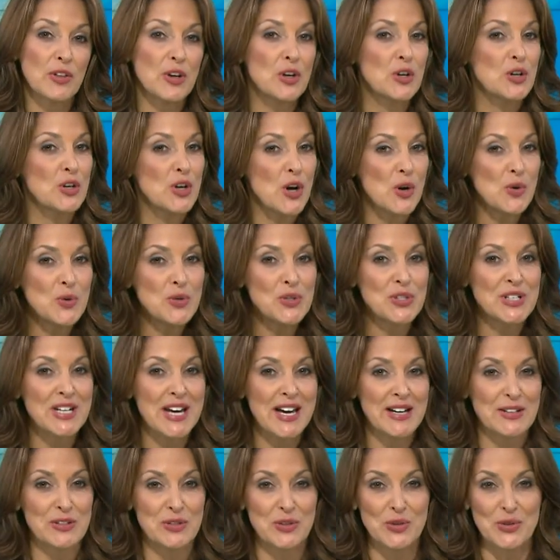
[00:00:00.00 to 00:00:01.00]
the ghost
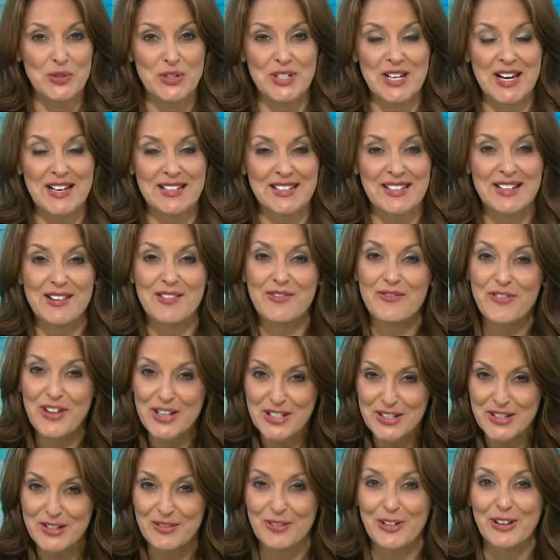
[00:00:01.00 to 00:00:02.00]
exorcising
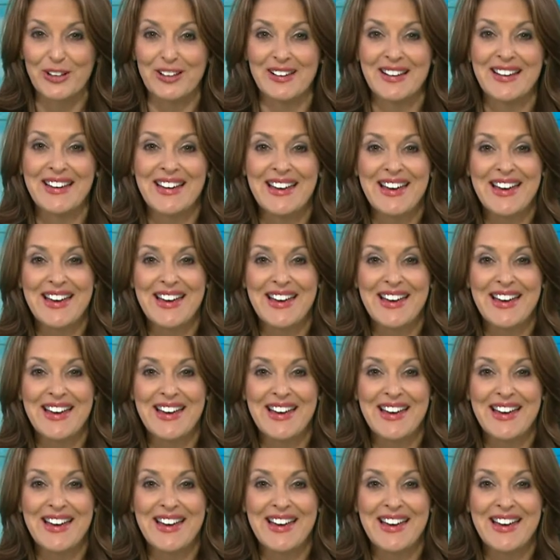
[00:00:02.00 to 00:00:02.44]
festival.